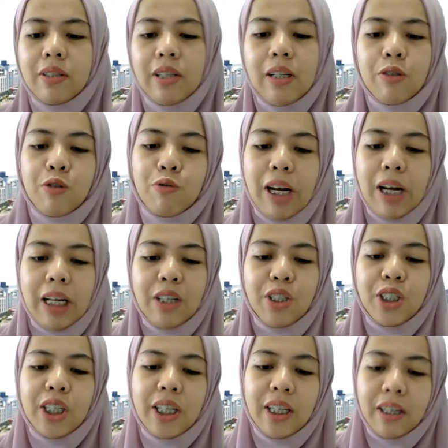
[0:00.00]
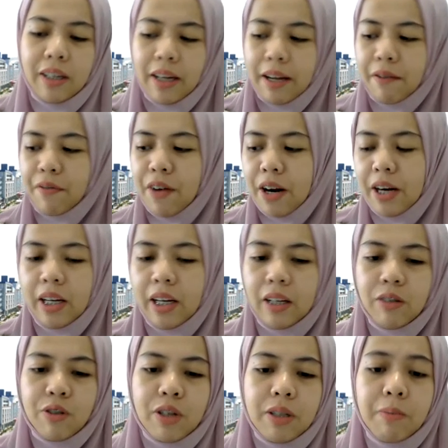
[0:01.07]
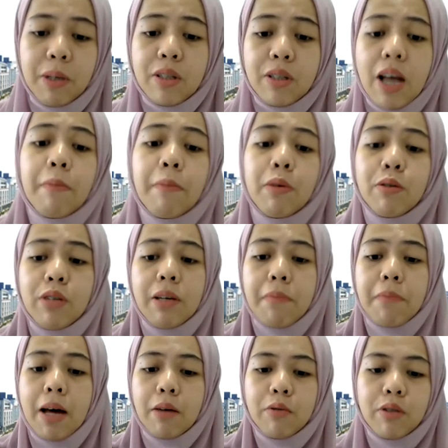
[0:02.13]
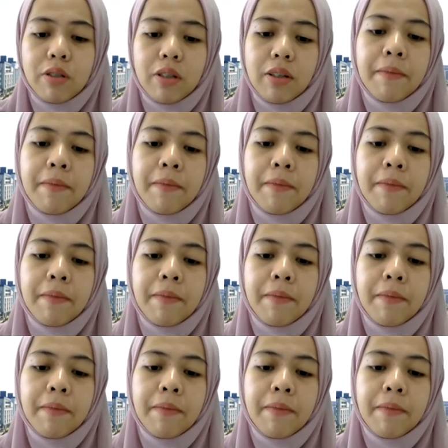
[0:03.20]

illustration, and very neat illustration because I'm using mouse,